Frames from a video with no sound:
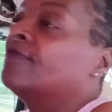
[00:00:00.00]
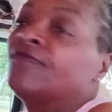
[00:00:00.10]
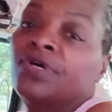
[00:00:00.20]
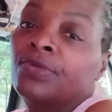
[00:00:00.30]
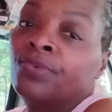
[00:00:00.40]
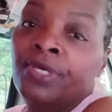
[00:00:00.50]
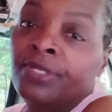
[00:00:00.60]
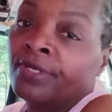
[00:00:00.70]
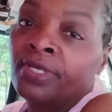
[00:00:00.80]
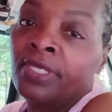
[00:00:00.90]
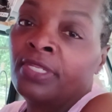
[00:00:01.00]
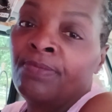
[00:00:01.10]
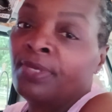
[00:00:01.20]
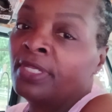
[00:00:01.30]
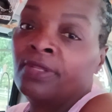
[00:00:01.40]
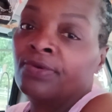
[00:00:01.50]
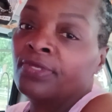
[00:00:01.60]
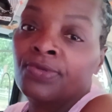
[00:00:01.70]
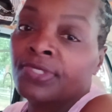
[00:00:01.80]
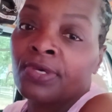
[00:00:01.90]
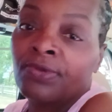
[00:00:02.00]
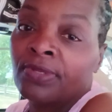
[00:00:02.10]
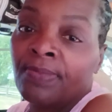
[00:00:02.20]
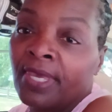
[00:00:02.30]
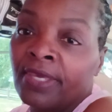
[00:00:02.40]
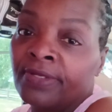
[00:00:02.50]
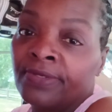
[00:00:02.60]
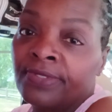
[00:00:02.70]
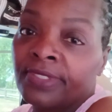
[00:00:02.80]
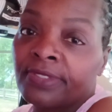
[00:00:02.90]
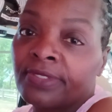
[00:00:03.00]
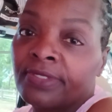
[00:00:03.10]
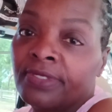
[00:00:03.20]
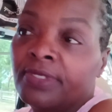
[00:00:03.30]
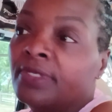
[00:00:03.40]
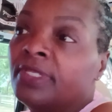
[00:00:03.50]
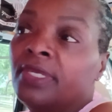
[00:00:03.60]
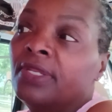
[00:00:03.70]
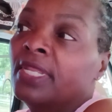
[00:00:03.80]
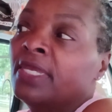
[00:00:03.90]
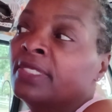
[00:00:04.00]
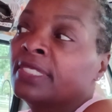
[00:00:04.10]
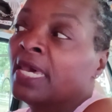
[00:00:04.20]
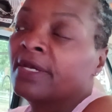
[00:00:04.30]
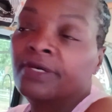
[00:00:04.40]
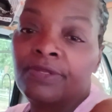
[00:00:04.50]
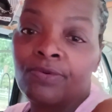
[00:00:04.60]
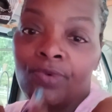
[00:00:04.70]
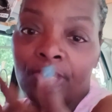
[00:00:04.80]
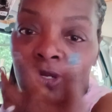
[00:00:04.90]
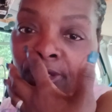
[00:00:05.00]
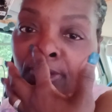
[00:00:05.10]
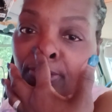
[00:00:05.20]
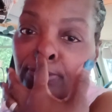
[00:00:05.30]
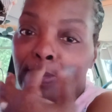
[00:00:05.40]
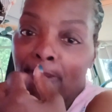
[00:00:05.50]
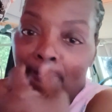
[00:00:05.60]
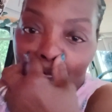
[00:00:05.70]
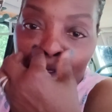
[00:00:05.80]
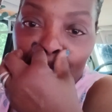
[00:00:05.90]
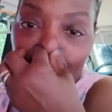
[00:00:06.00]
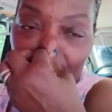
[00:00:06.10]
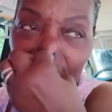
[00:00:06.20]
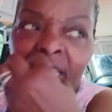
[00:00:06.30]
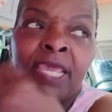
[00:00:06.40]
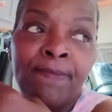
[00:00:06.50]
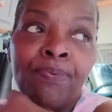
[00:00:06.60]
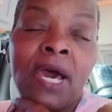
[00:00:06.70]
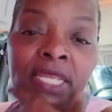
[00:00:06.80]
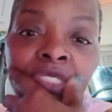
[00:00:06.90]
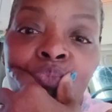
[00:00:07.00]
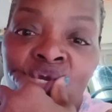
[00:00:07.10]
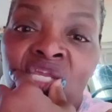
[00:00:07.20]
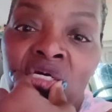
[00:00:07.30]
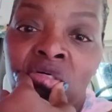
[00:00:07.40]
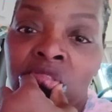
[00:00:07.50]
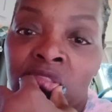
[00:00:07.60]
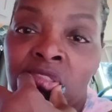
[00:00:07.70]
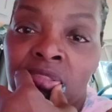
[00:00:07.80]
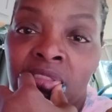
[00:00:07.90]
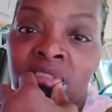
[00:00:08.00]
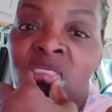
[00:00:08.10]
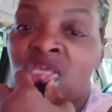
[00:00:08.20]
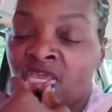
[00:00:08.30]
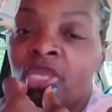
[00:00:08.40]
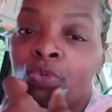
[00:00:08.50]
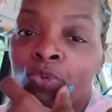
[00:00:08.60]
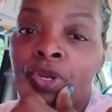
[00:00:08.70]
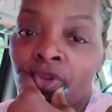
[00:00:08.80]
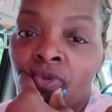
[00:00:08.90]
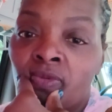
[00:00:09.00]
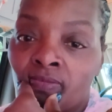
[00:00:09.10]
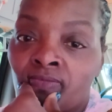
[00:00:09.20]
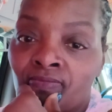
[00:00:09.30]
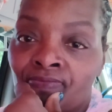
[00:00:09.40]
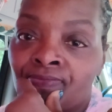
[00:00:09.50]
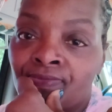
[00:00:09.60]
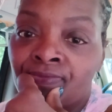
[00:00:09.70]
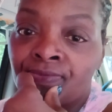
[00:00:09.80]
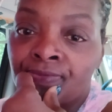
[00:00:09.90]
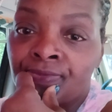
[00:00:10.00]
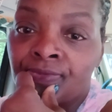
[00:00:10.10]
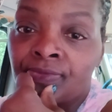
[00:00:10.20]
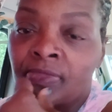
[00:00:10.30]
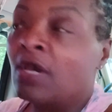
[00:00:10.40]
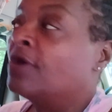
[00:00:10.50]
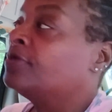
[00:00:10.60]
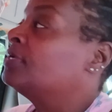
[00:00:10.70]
for the winter and depend on your solar panels. It's not going to work. It probably will. It'll work. All you